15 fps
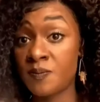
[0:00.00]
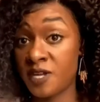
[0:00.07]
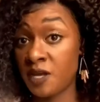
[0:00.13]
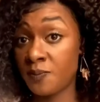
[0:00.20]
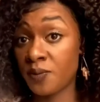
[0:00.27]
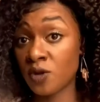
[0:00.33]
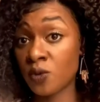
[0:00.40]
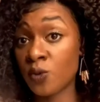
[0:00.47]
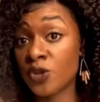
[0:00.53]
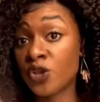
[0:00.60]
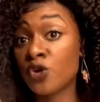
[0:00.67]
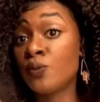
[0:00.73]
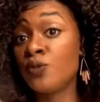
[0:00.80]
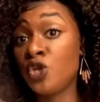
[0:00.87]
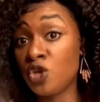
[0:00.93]
to people
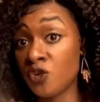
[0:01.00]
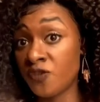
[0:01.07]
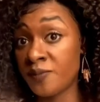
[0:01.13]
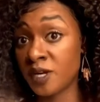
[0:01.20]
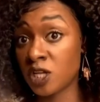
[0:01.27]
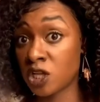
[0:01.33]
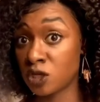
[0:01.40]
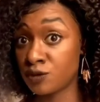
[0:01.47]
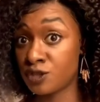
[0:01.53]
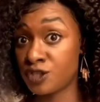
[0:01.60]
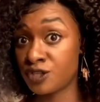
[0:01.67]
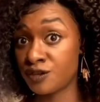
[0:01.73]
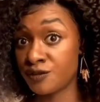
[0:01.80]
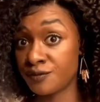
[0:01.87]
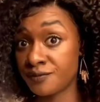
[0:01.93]
with whom you've been close
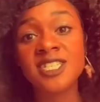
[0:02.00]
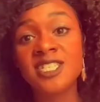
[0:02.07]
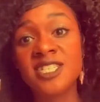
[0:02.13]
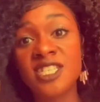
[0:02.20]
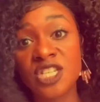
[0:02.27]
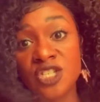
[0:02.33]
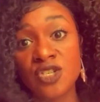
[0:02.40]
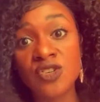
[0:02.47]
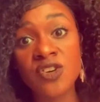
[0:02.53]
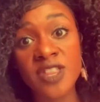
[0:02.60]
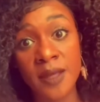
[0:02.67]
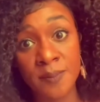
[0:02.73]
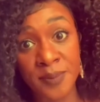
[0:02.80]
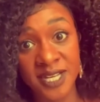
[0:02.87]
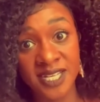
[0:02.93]
to. Did you know
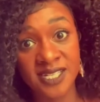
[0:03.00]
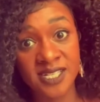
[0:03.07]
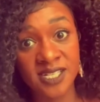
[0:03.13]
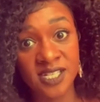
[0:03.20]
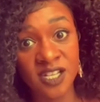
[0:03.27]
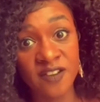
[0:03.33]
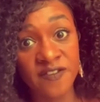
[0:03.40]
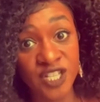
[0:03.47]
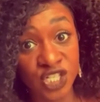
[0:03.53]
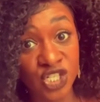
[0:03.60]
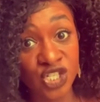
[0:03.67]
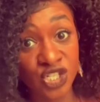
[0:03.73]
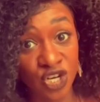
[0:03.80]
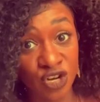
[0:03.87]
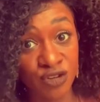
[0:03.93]
that pieces of this
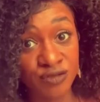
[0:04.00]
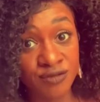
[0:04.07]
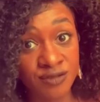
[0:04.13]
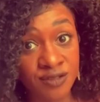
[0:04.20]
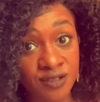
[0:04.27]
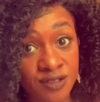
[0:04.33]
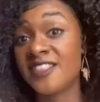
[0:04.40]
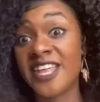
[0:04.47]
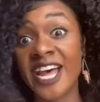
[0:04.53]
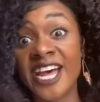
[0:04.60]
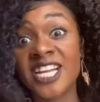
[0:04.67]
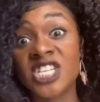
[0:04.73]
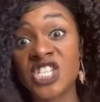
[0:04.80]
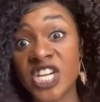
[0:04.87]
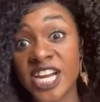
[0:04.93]
stone that
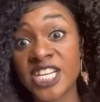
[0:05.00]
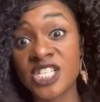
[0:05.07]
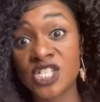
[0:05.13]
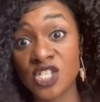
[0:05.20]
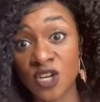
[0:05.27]
had a shiny